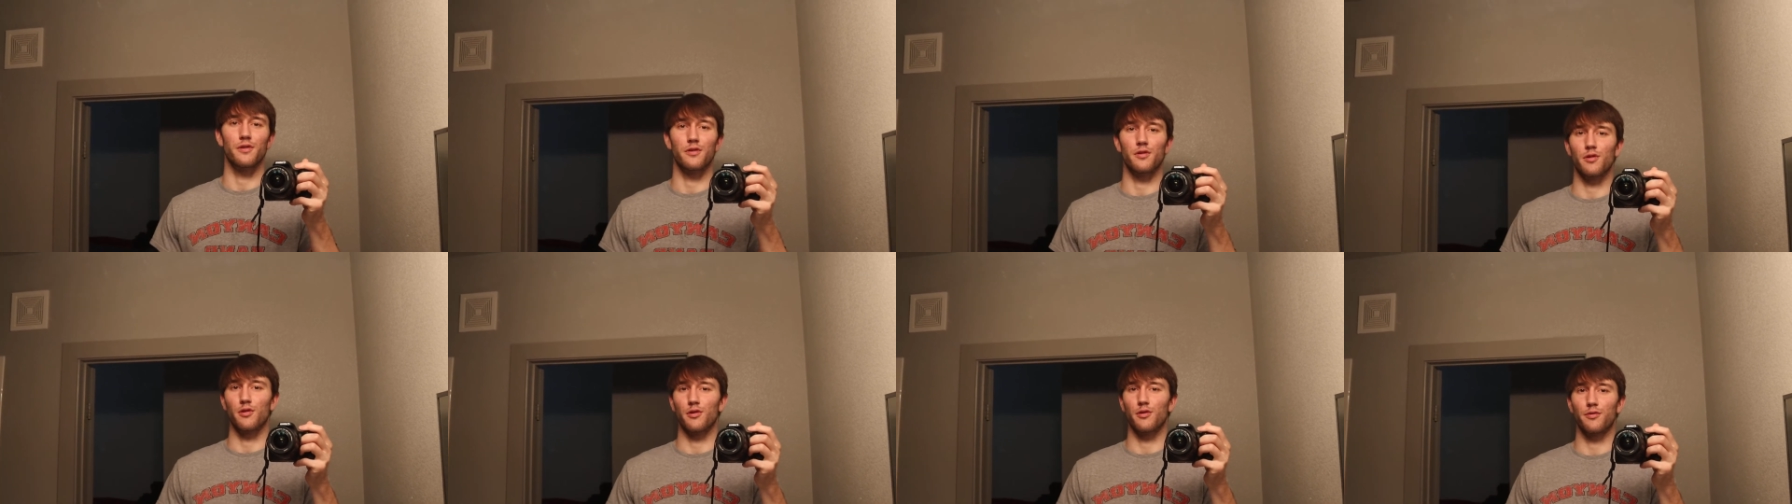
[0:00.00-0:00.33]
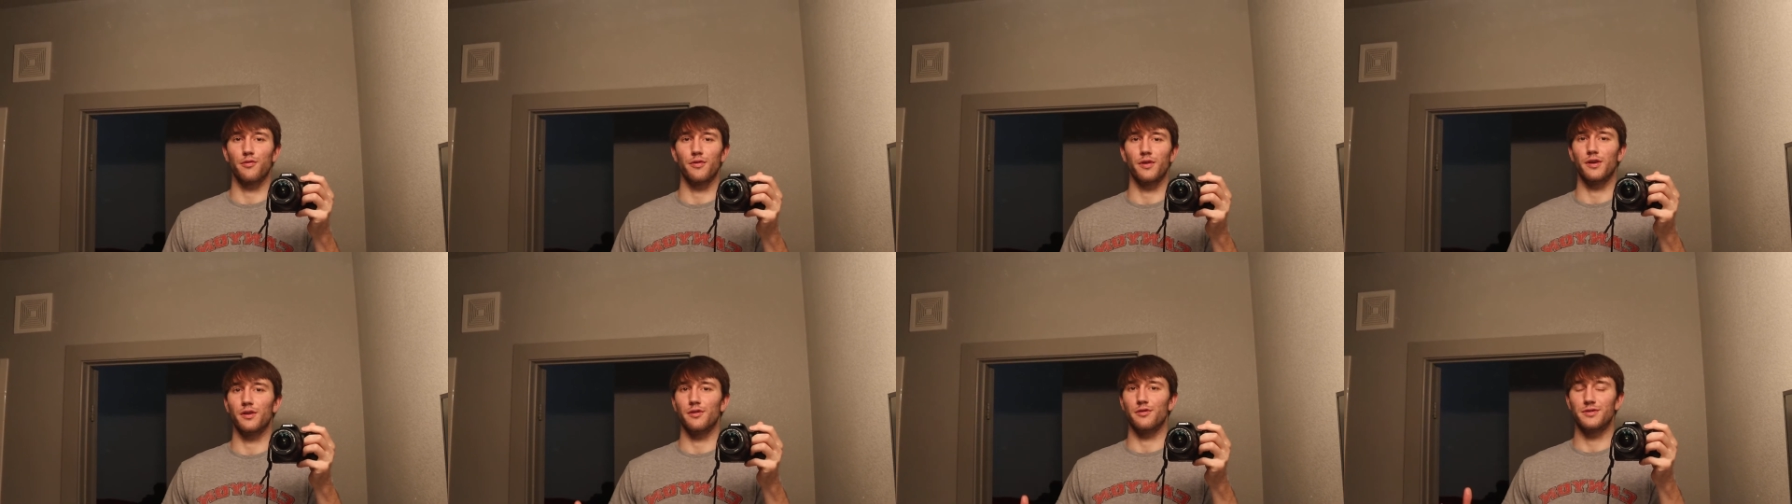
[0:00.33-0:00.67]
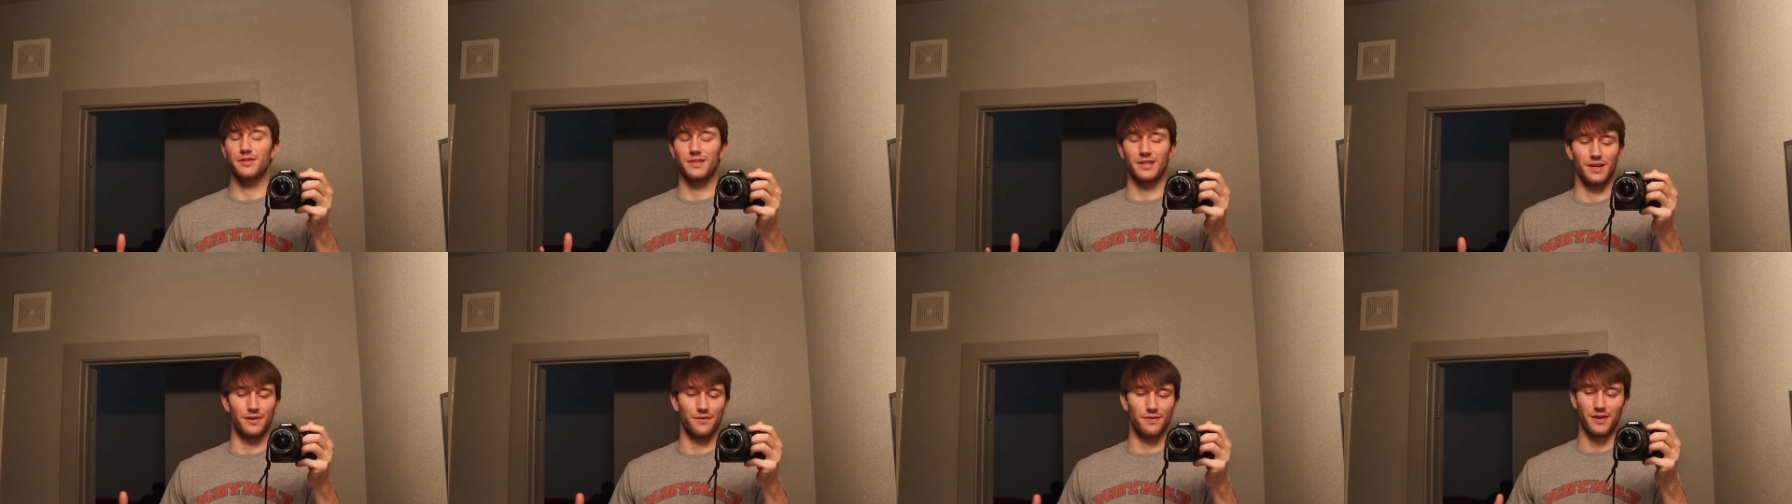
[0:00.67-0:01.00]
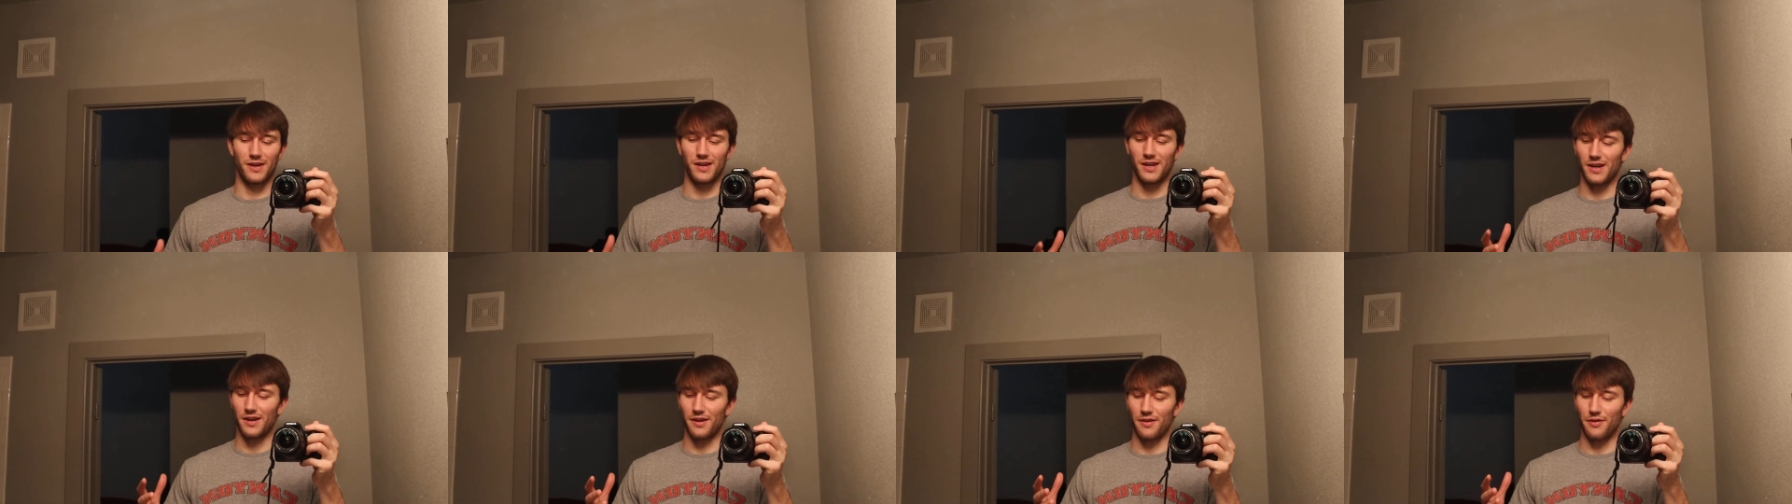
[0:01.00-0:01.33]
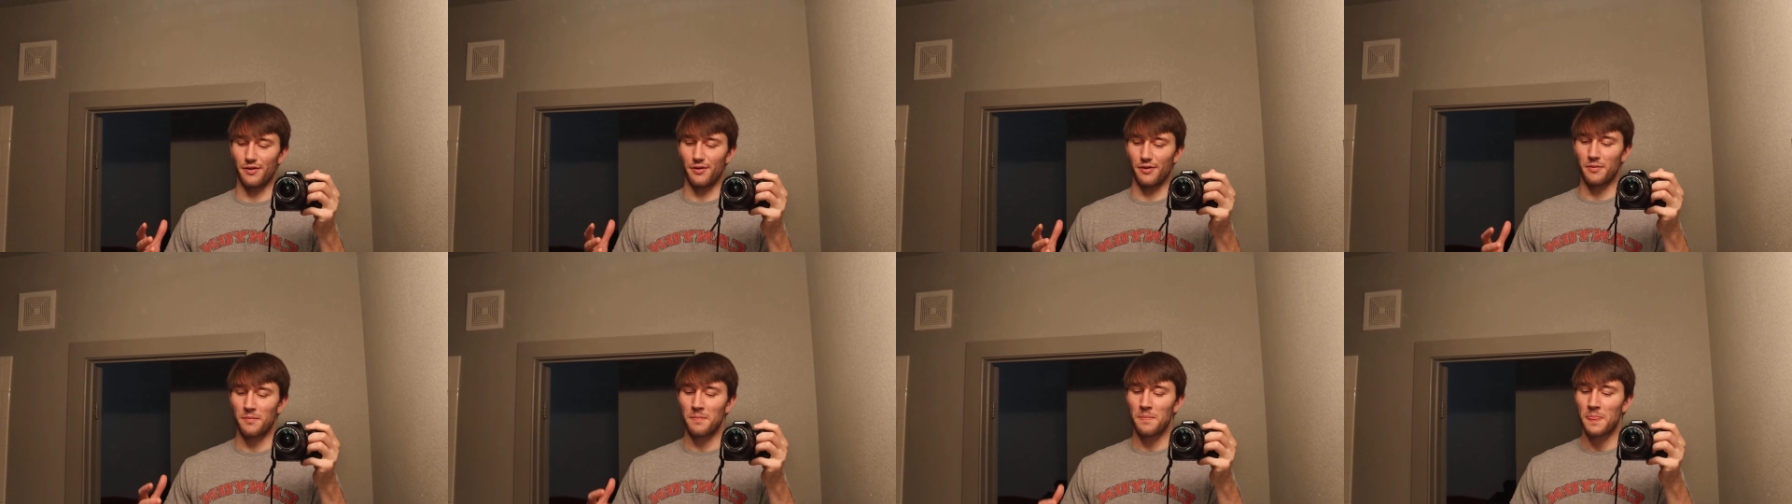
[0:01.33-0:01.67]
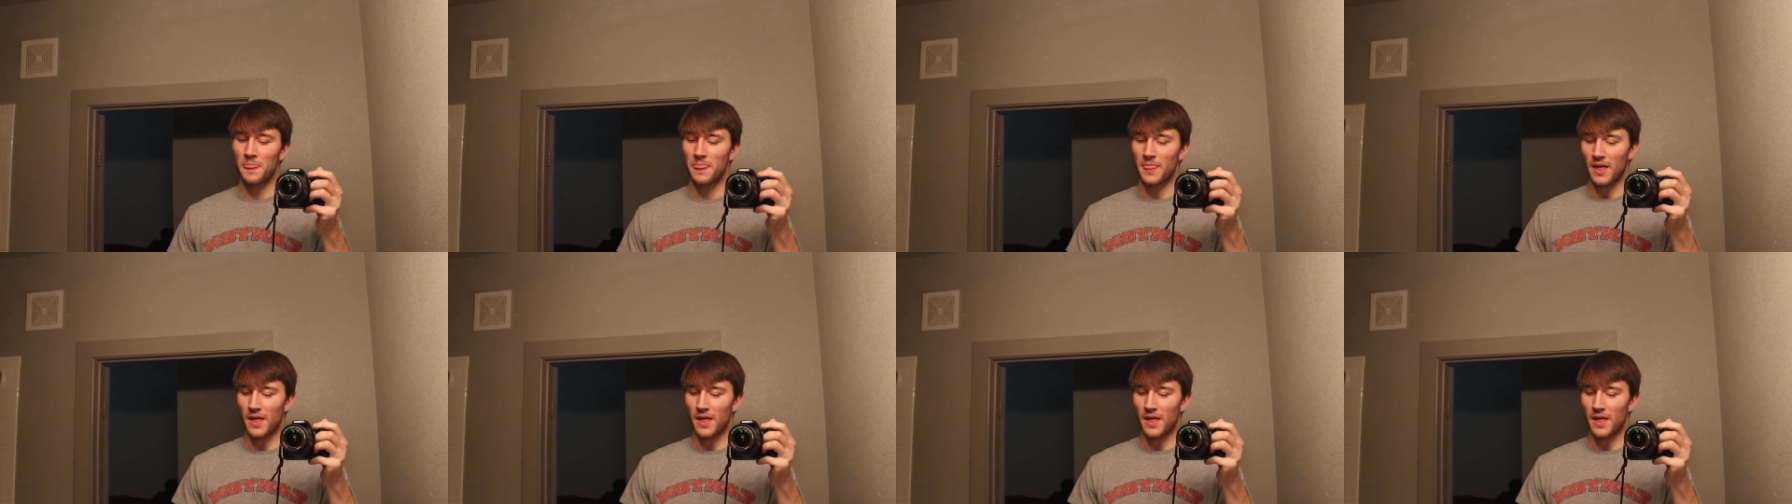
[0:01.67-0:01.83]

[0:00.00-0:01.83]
or girlfriend or significant other,